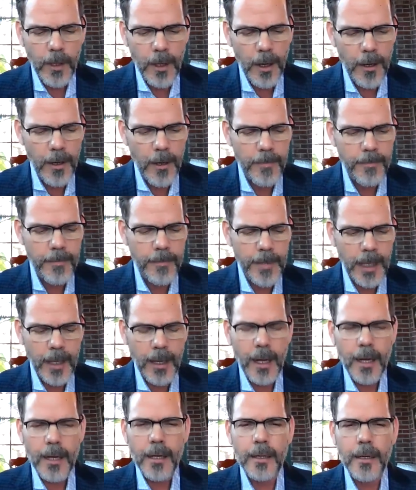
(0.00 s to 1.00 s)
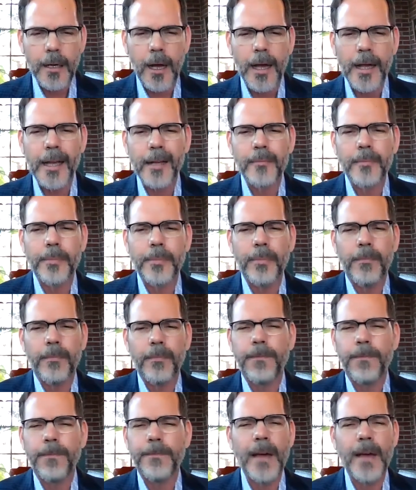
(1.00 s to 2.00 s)
um, I had
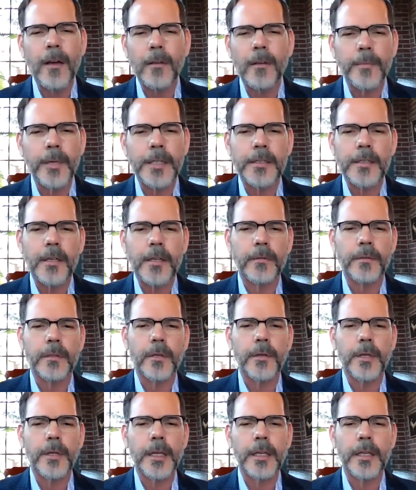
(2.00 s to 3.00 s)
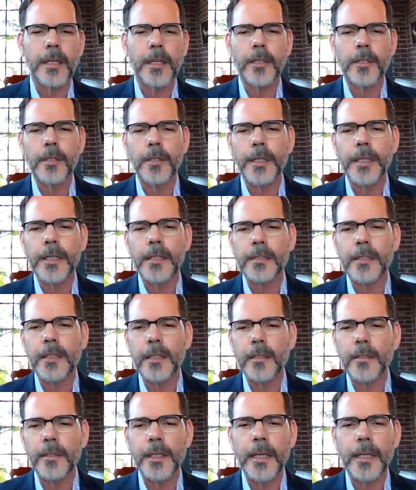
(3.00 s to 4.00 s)
found myself growing
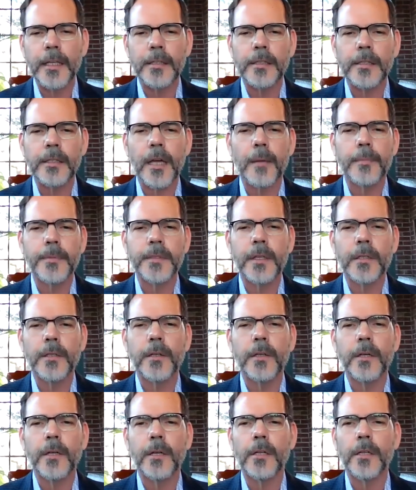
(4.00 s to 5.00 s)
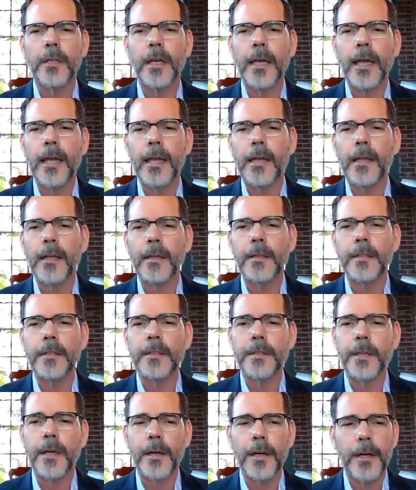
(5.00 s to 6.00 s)
increasingly skeptical and
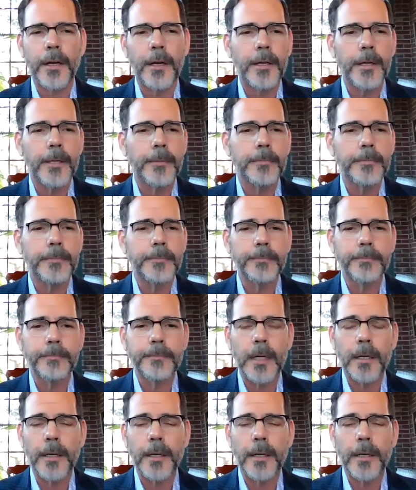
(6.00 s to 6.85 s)
um,